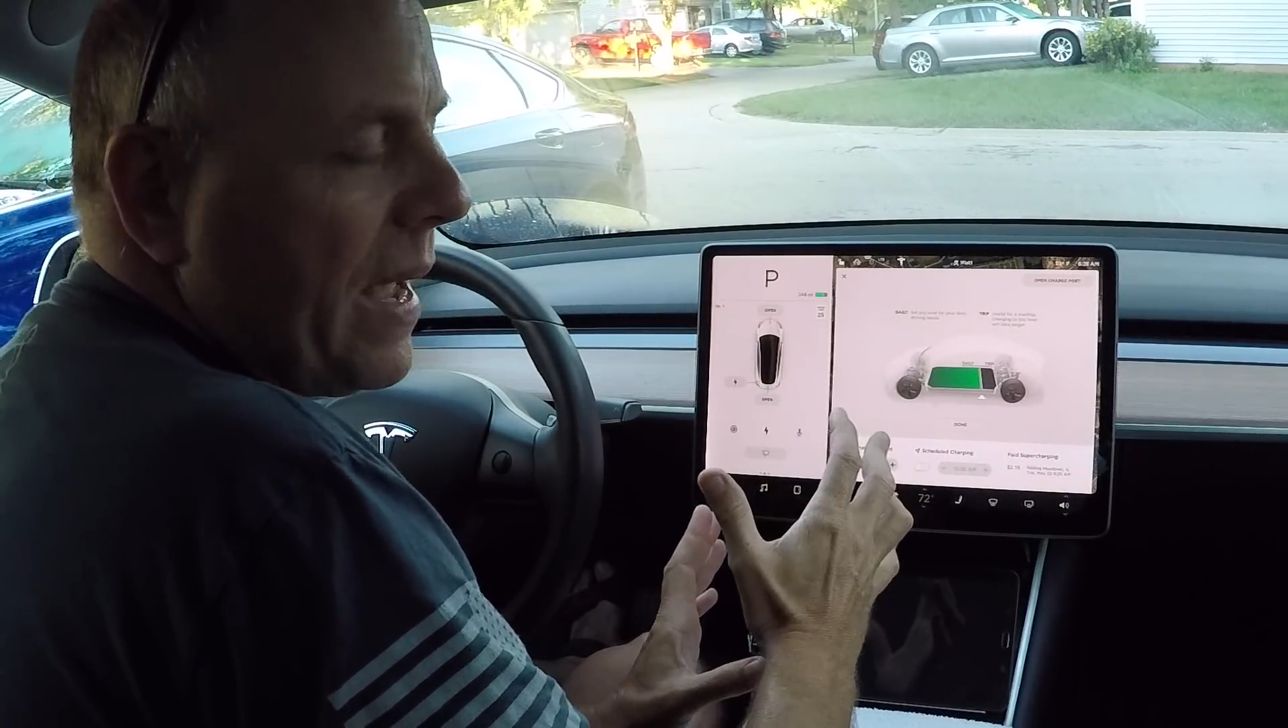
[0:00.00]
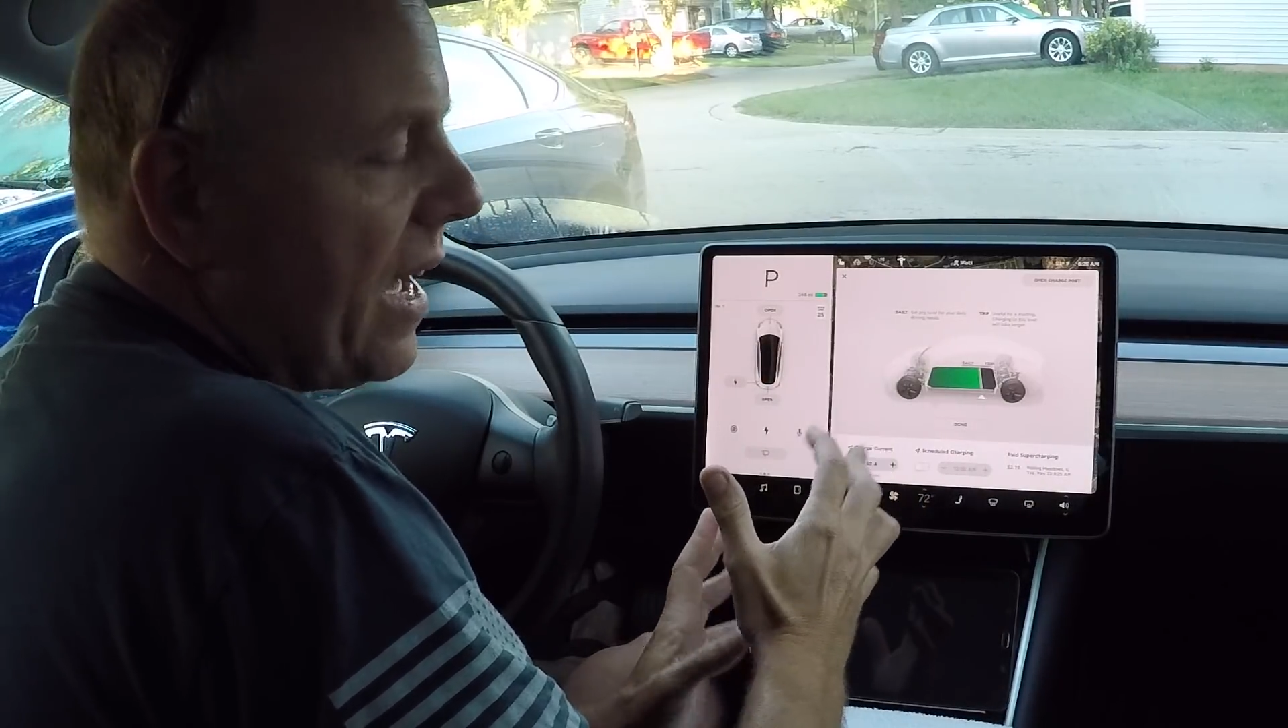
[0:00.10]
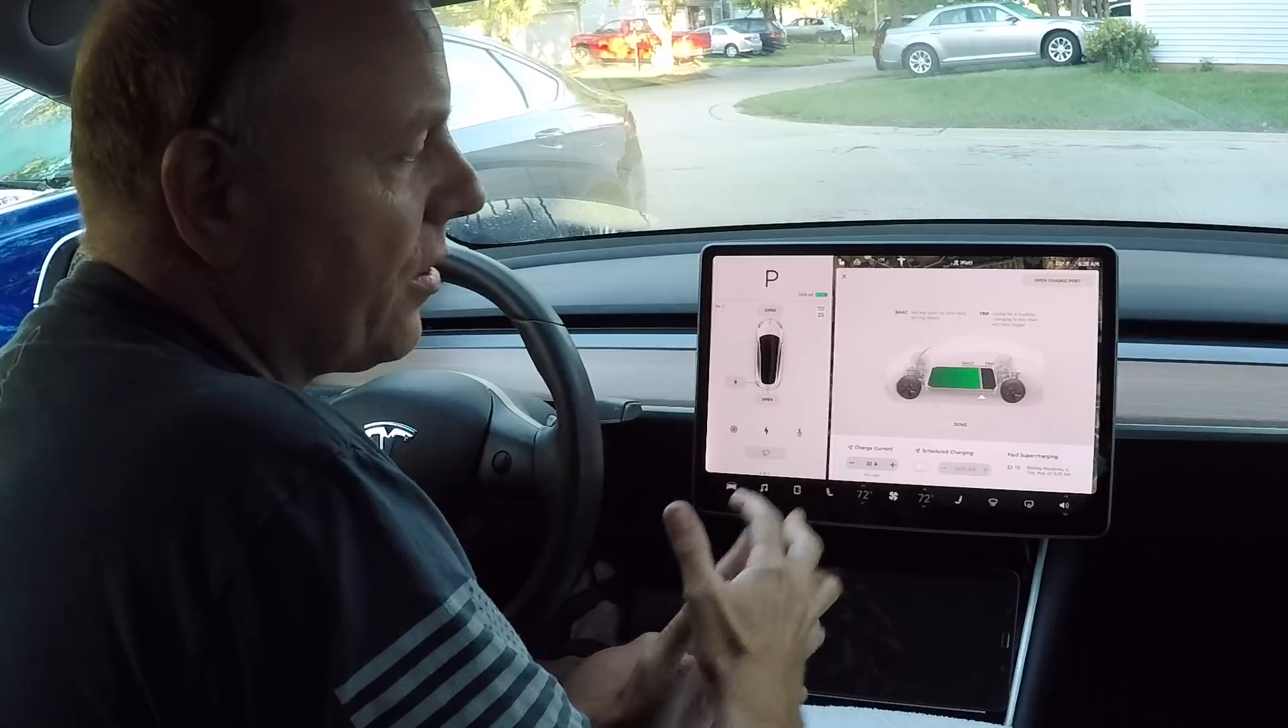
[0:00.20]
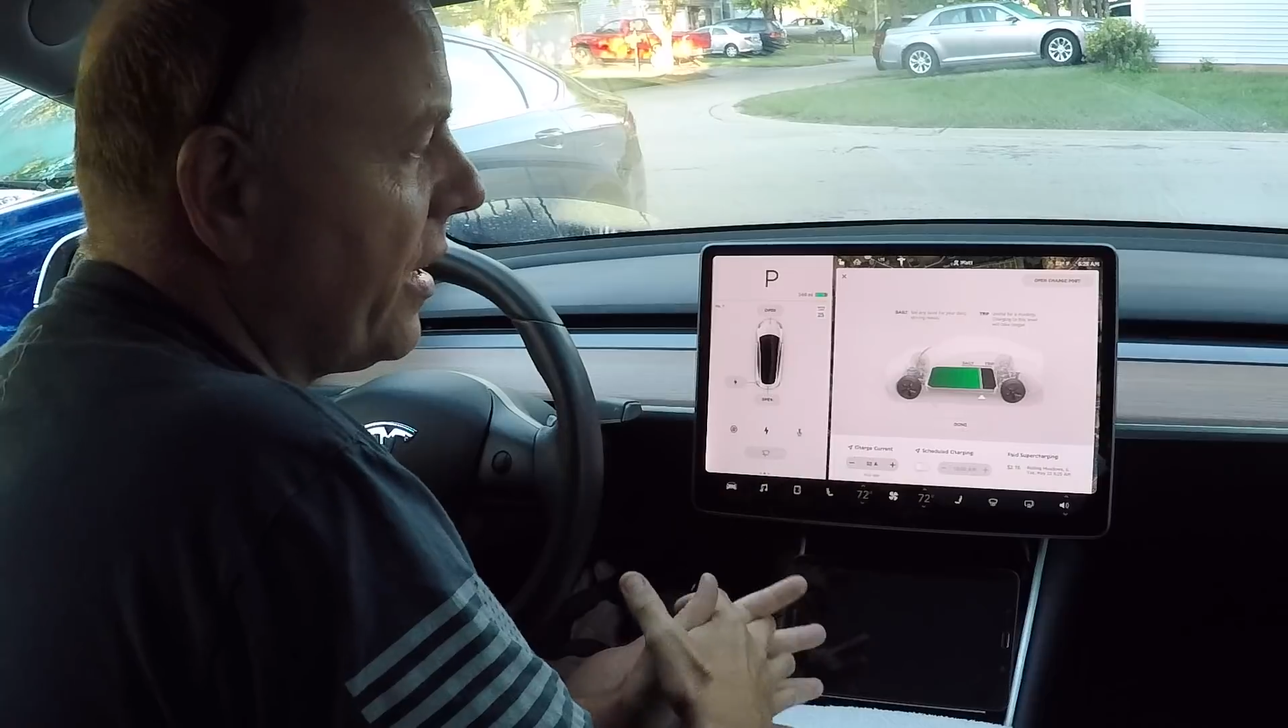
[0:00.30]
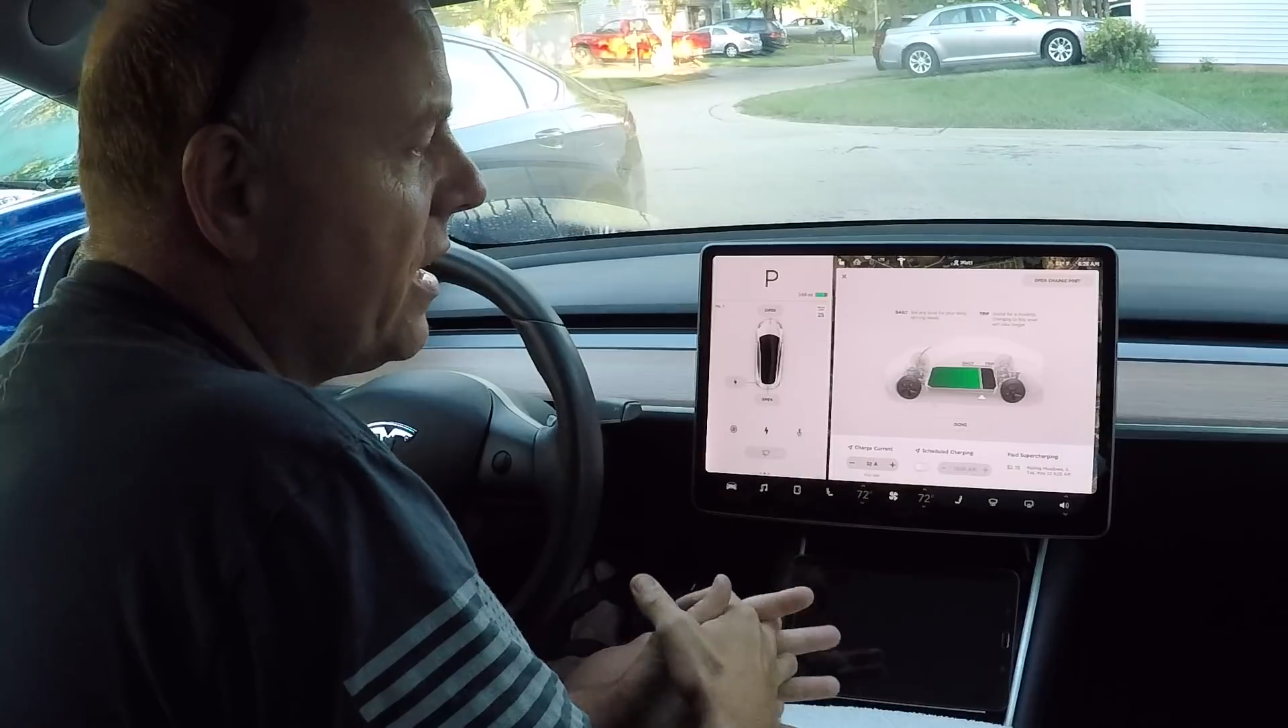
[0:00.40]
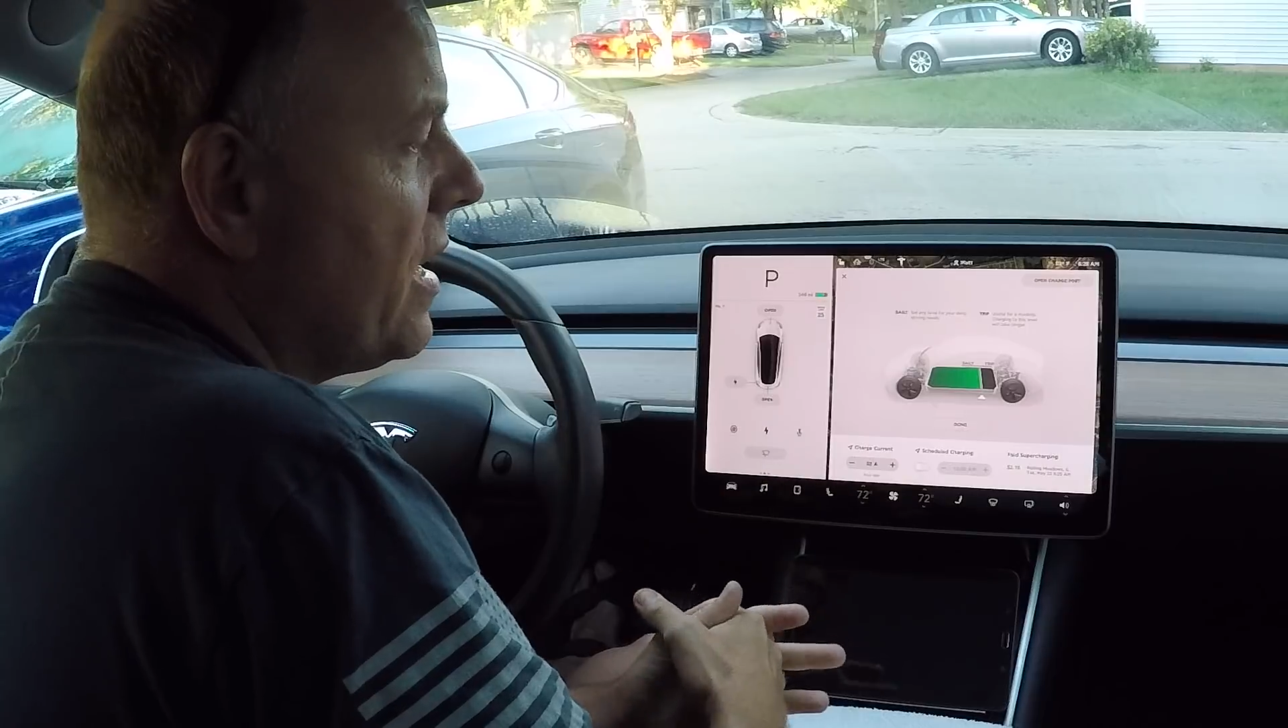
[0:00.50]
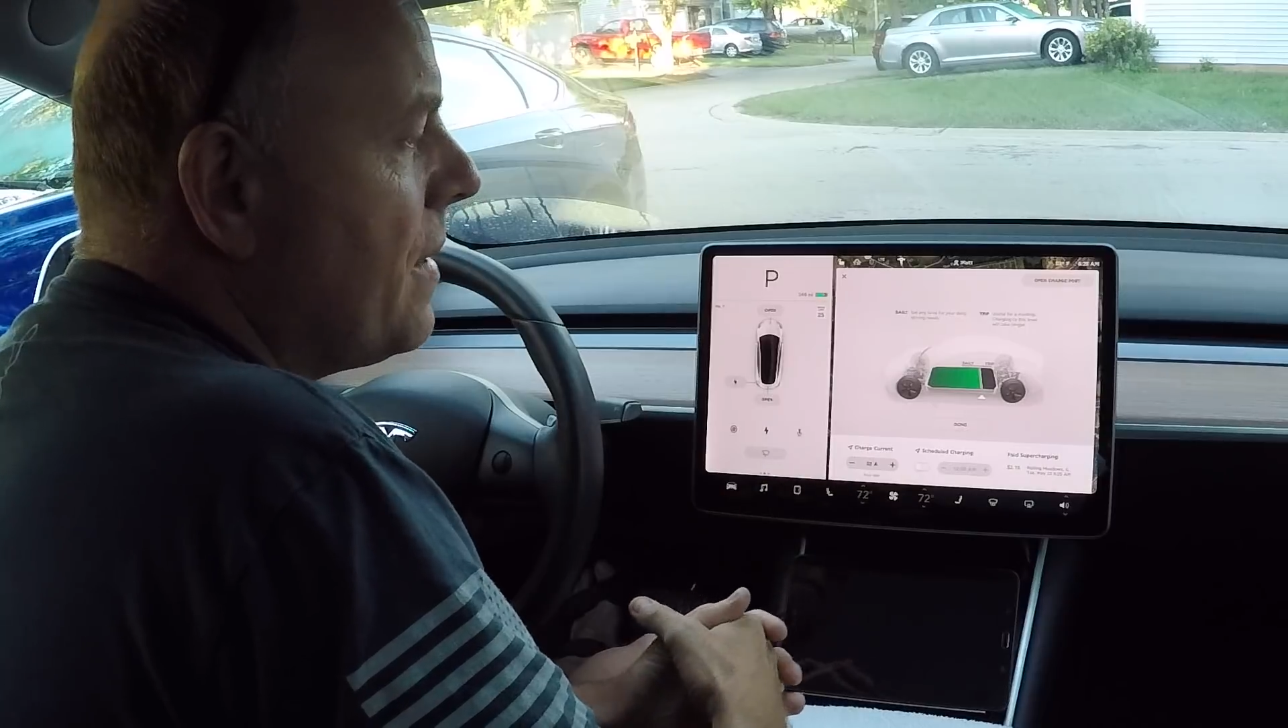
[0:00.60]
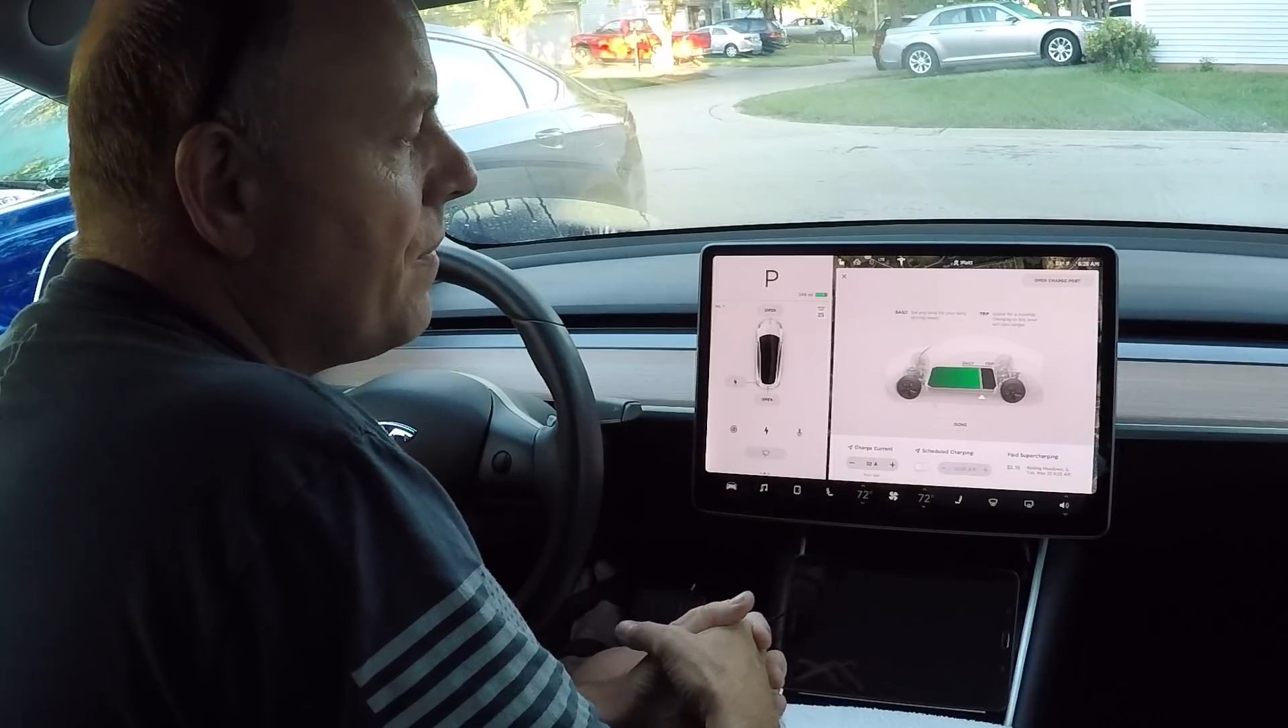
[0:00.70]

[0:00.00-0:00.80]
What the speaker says: battery